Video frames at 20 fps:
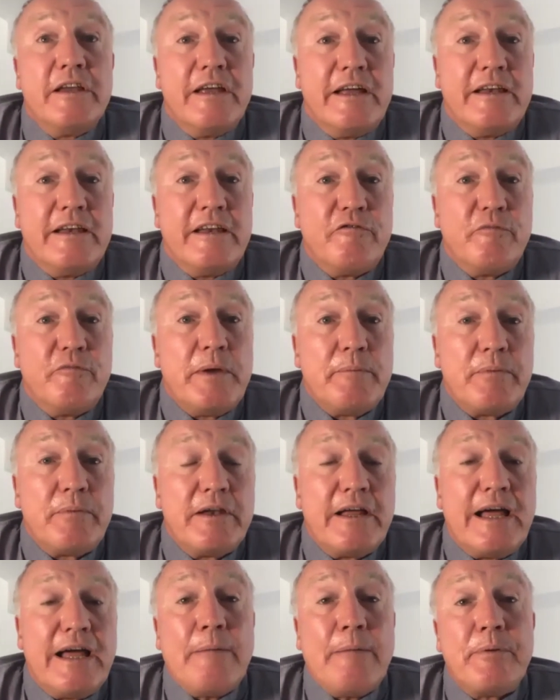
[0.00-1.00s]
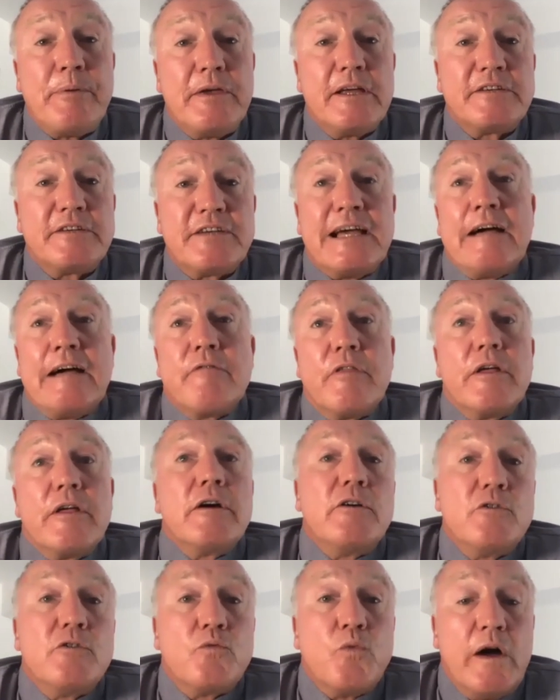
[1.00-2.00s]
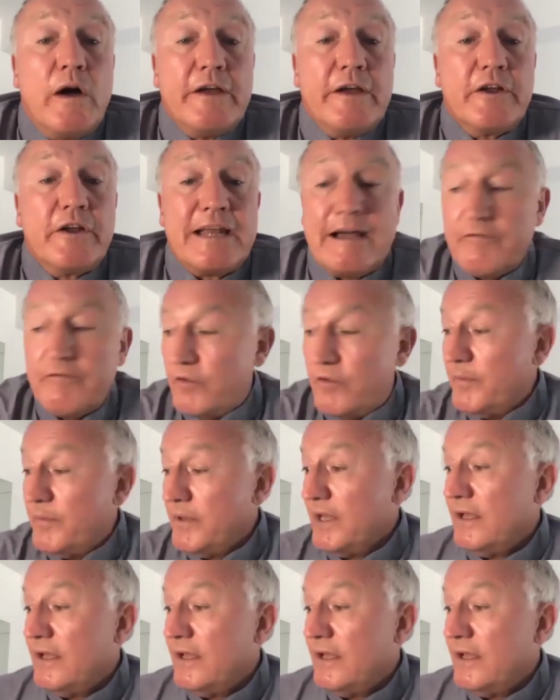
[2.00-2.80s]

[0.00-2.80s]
And if people are happier to have those, why not have them?